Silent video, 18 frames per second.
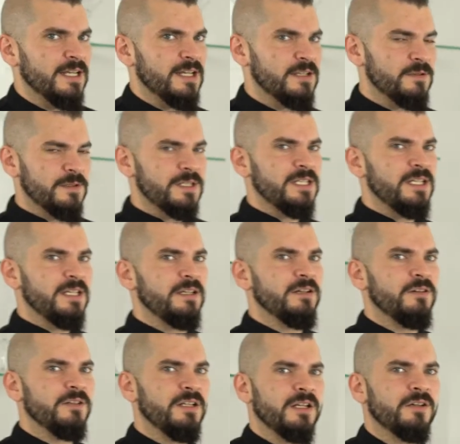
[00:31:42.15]
As we see,
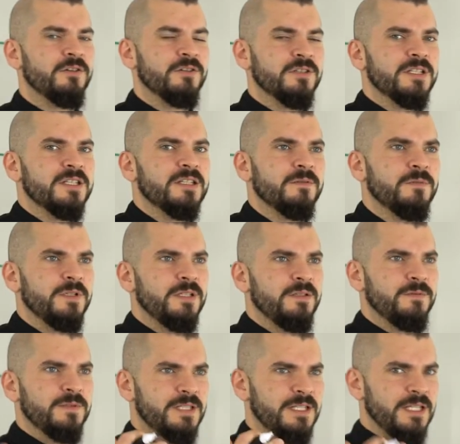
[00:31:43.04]
all our cocktails that we're
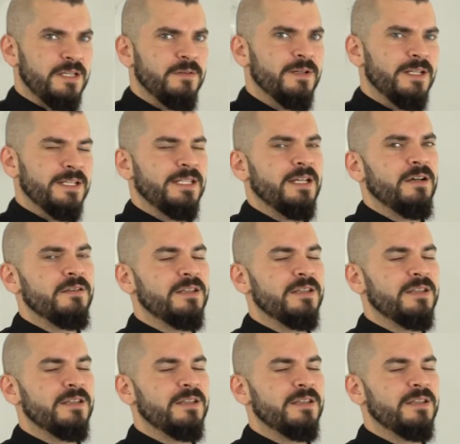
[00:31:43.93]
seeing right now,